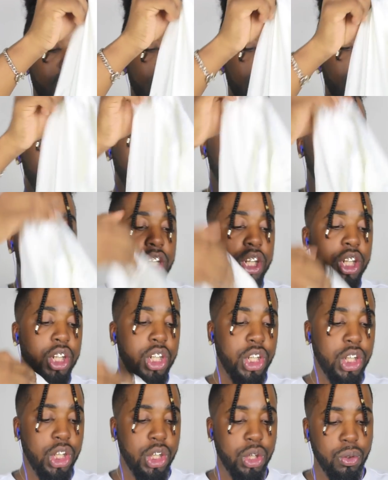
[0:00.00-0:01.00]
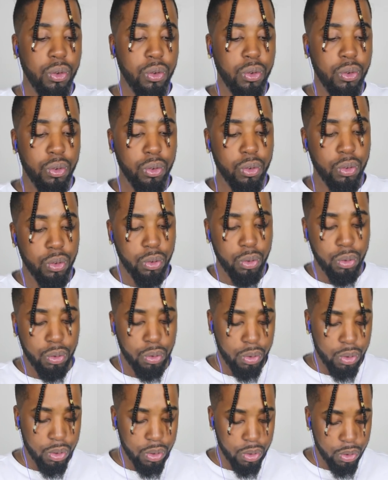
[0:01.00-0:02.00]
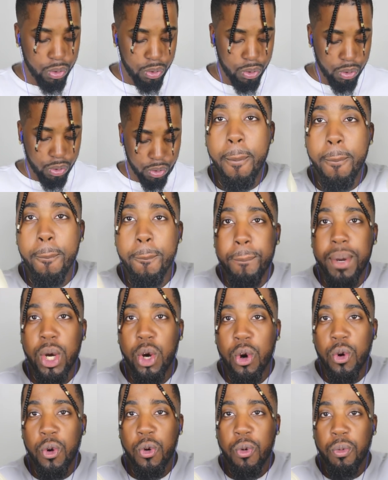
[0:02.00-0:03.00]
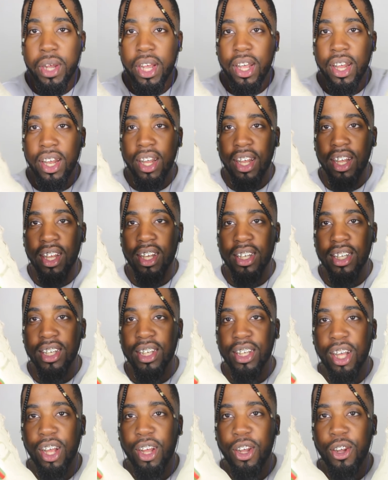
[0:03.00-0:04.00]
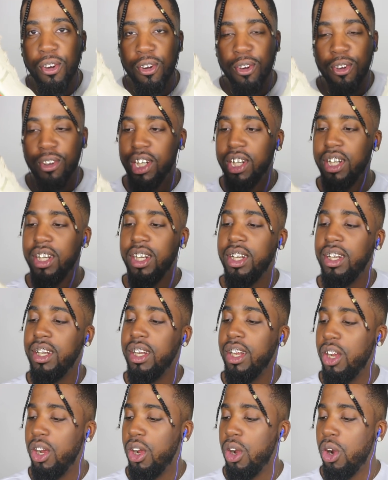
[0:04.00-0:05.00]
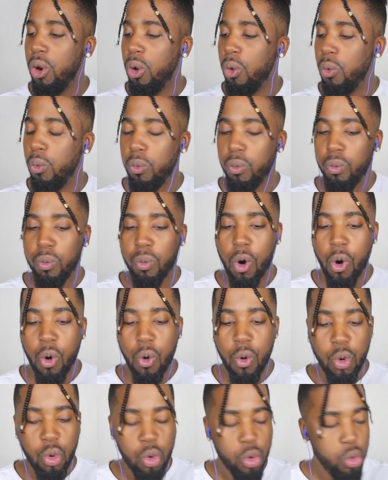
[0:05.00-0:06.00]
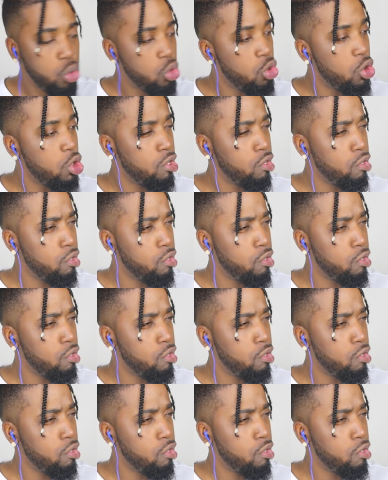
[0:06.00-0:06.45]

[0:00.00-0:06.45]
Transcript: the shoe. Ooh, ooh. Boom! It is the Gucci Rohint.